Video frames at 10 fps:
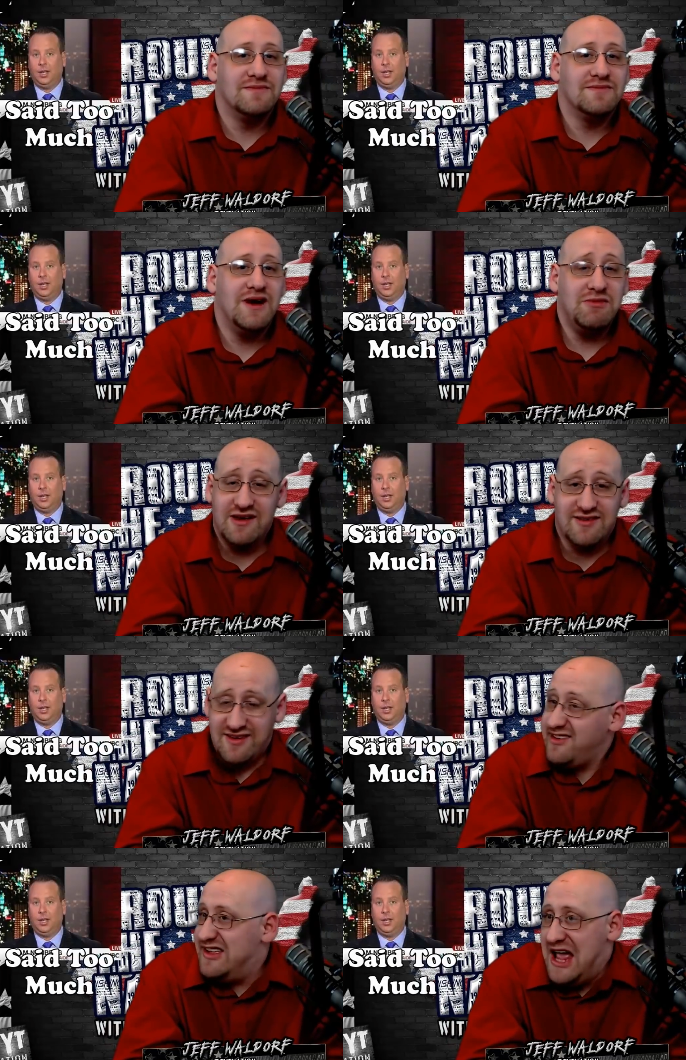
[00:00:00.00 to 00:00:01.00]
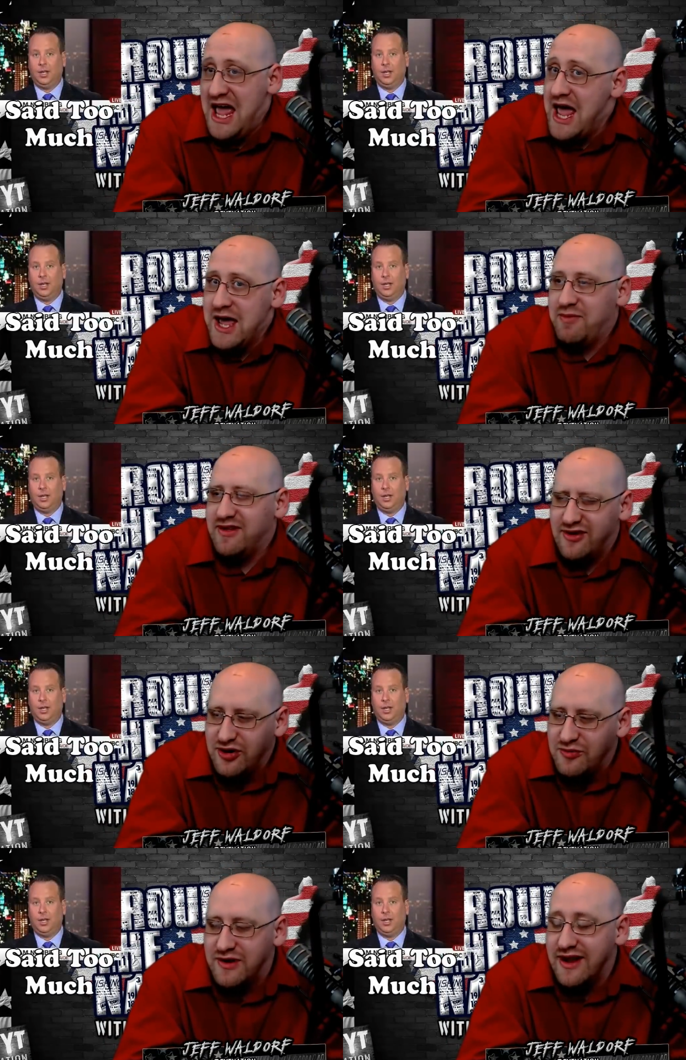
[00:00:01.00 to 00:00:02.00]
Speaker 1: I mean, he's a snake, but he's a
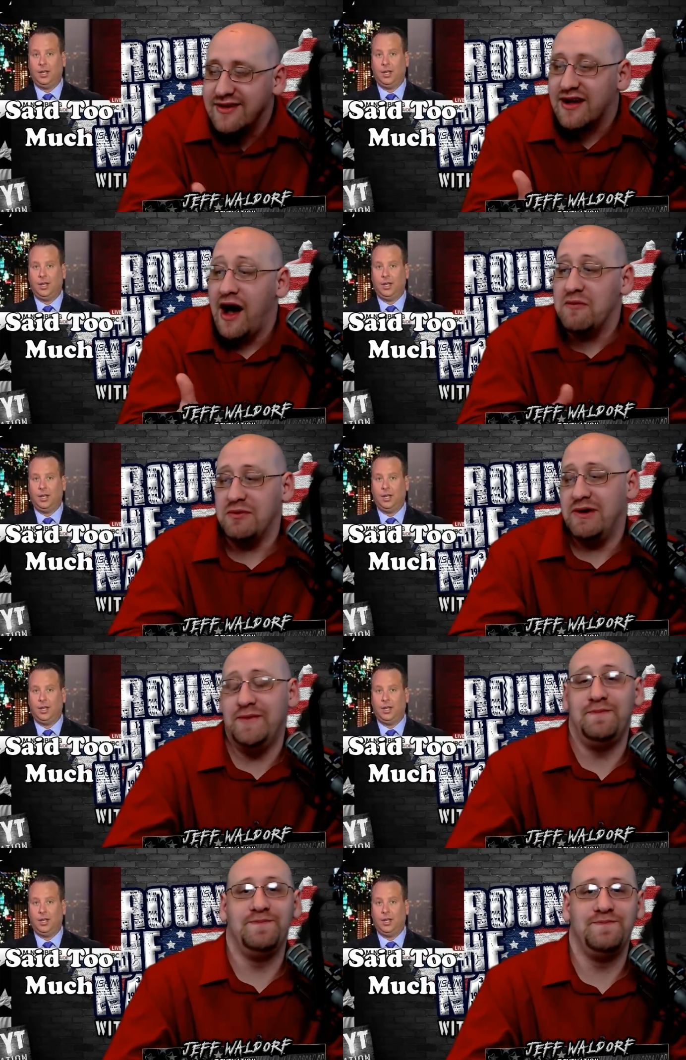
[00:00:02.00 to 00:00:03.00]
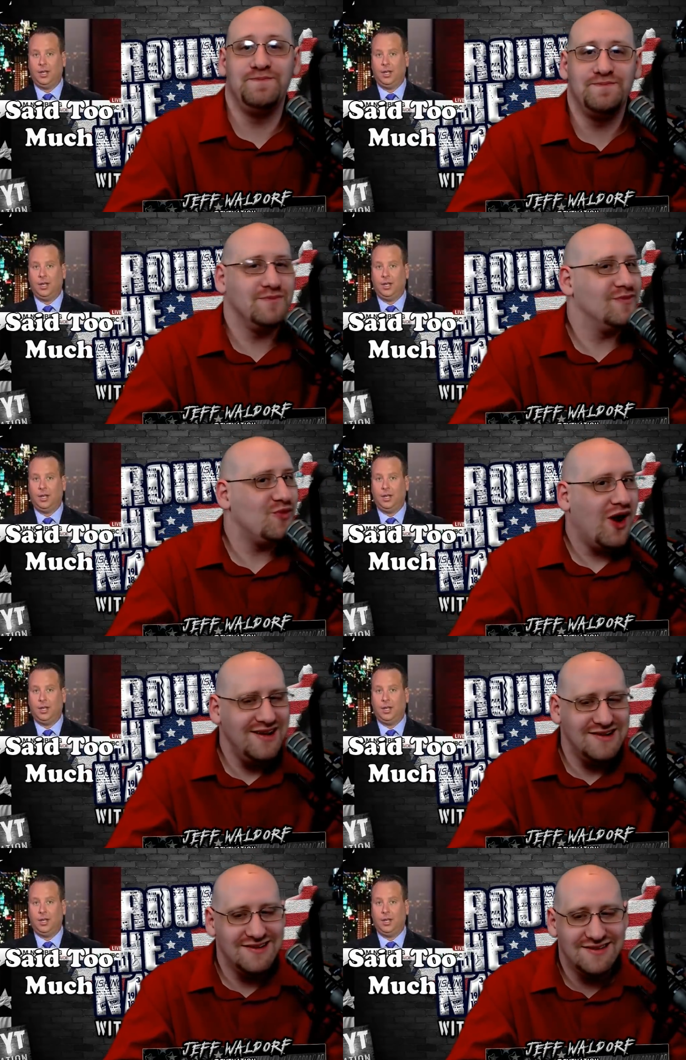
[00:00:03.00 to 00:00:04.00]
good one. That's a compliment. What?